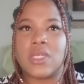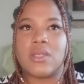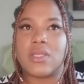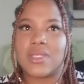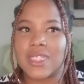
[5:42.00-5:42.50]

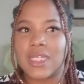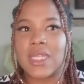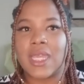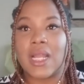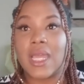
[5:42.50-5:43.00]

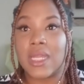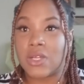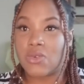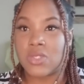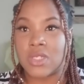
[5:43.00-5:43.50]
skincare line had
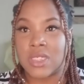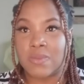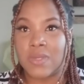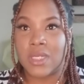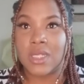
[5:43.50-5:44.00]
also just
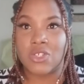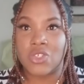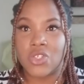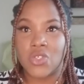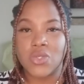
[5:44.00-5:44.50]
been
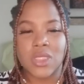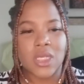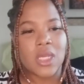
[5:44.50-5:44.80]
introduced.